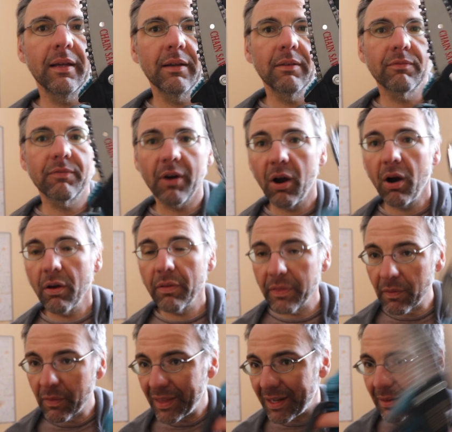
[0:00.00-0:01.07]
for all the
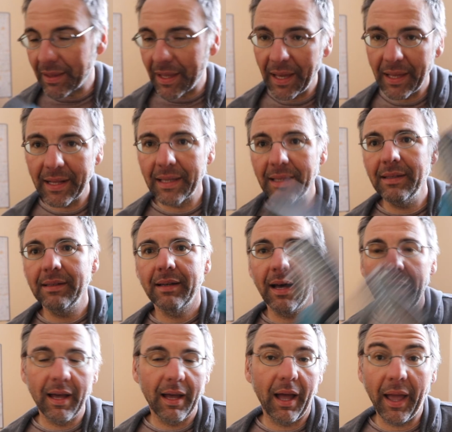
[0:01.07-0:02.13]
little cutting,
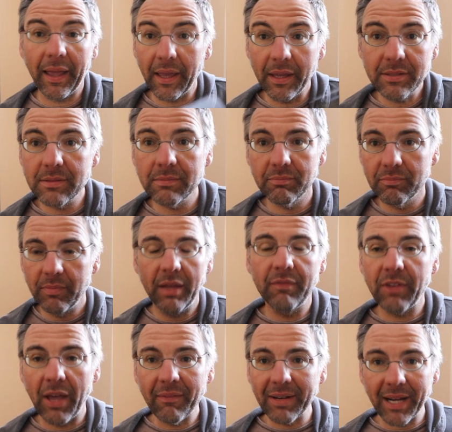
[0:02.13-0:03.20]
uh, I guess if
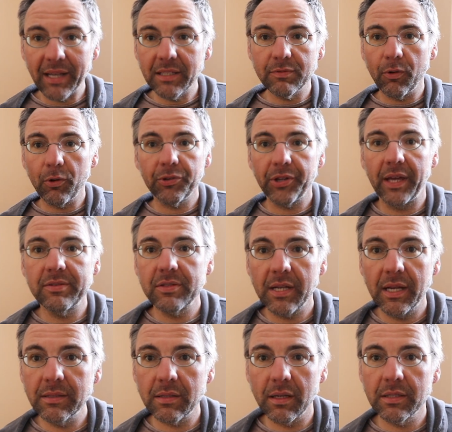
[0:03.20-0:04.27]
you have a nice full-size
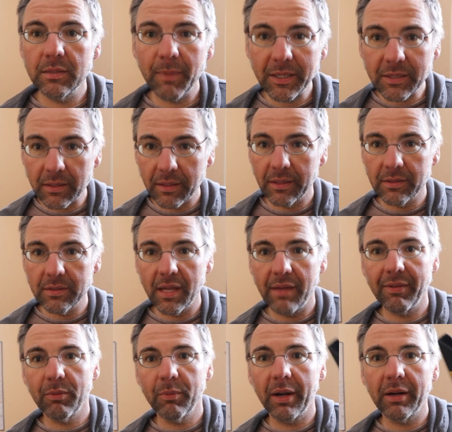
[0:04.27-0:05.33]
chainsaw especially, you're
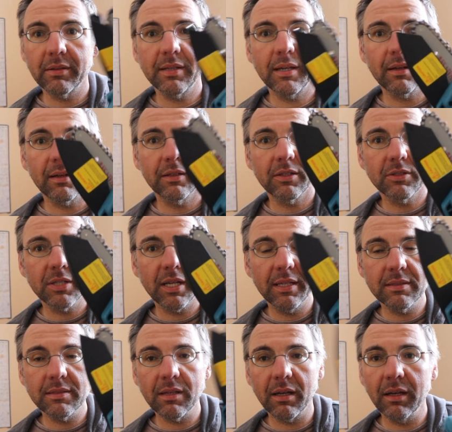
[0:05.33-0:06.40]
saving wear and tear on your
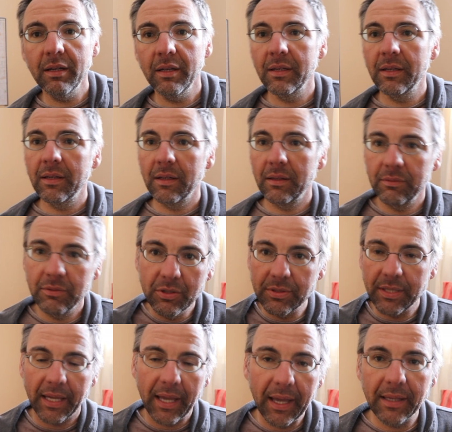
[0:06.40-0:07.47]
chainsaw,
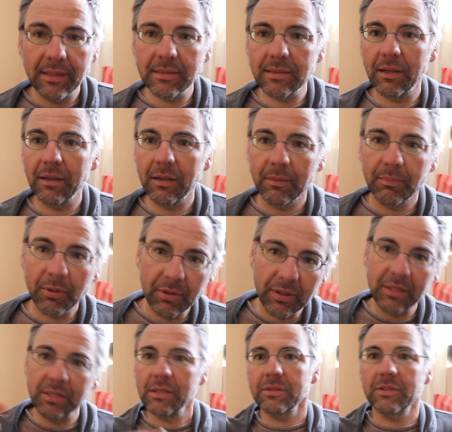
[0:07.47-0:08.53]
using a handsaw or pruning
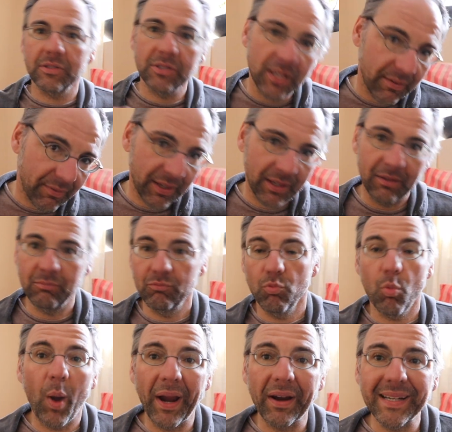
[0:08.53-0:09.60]
shears, you're saving
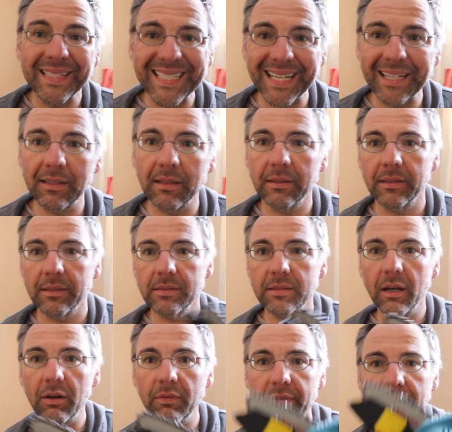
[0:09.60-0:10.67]
wear and tear on
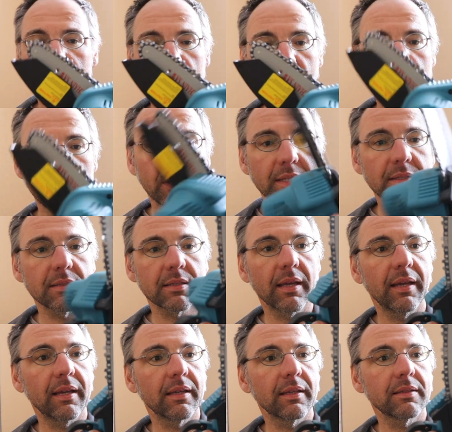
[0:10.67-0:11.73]
yourself and your joints,
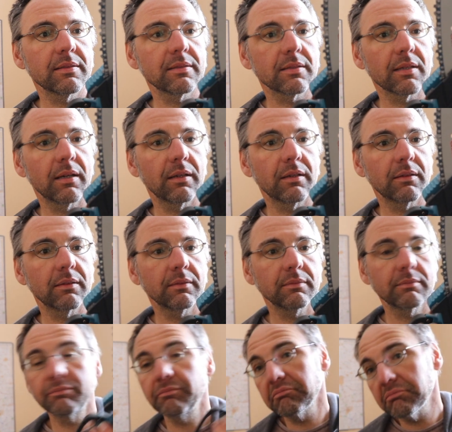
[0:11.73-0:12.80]
and so
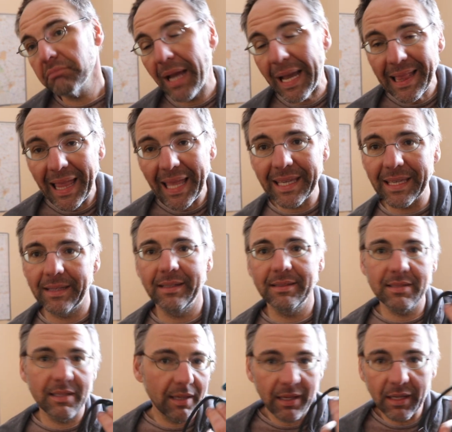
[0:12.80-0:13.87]
I like it.
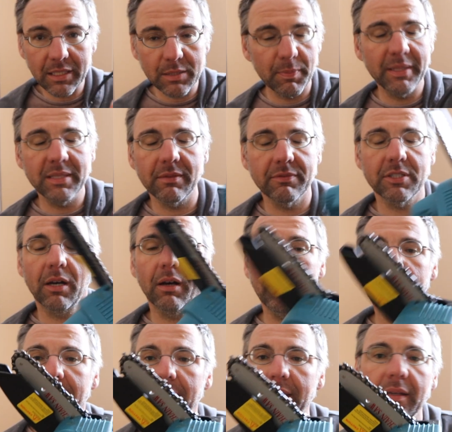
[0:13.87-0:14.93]
It's an inexpensive saw.
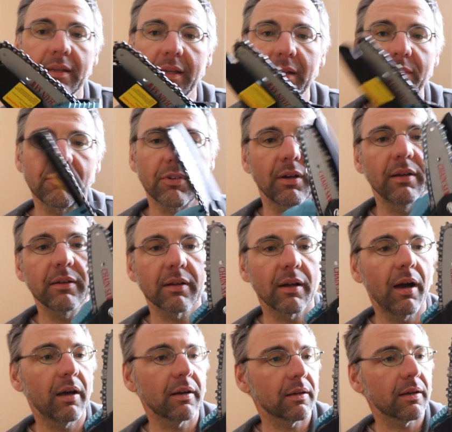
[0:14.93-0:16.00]
I think you can get it for under
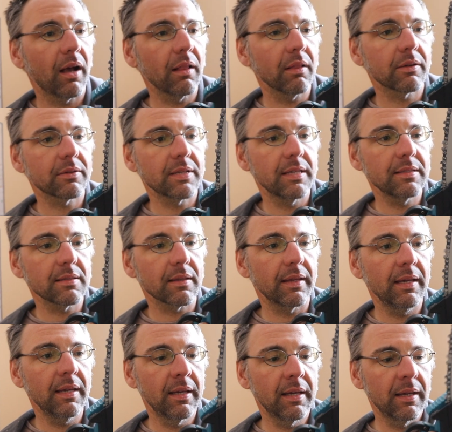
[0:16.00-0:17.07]
$100
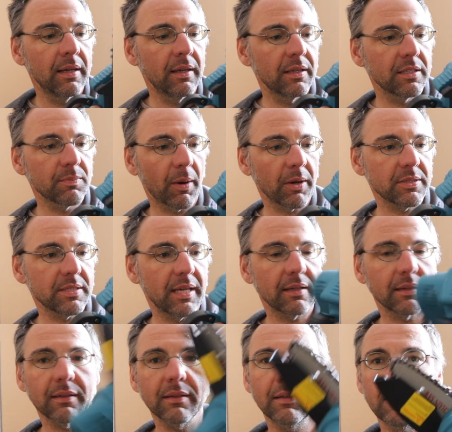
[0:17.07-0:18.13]
easily. Smart
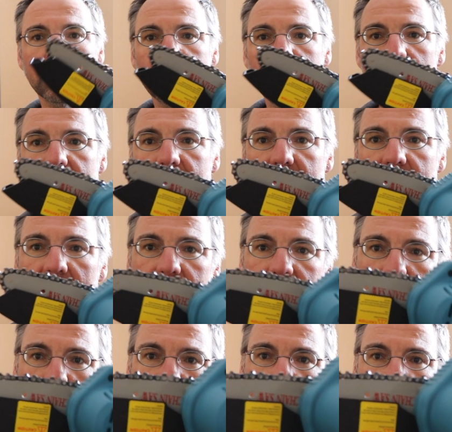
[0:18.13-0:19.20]
Saker, miniature
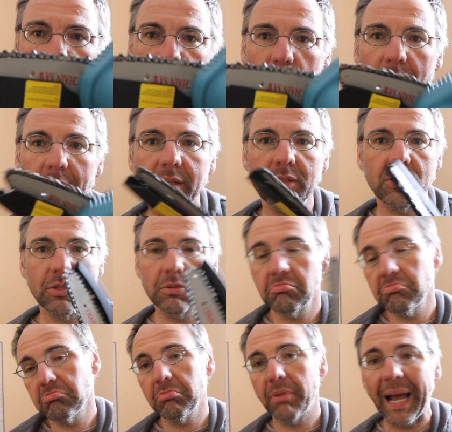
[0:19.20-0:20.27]
chainsaw, 4 inch.
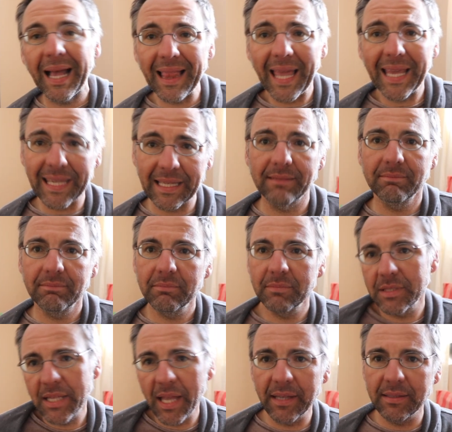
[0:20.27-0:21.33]
I like it.
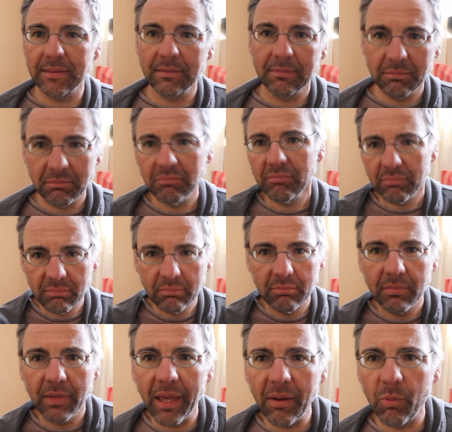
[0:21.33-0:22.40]
It's nice.
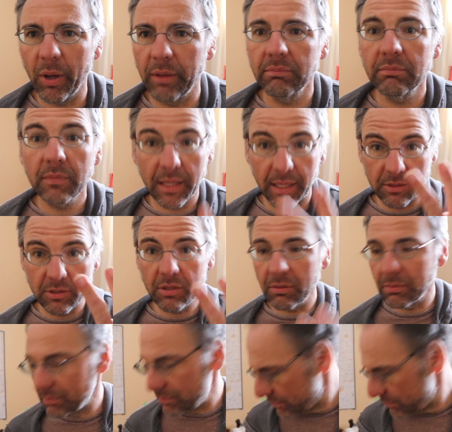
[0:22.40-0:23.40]
Get one. Get two.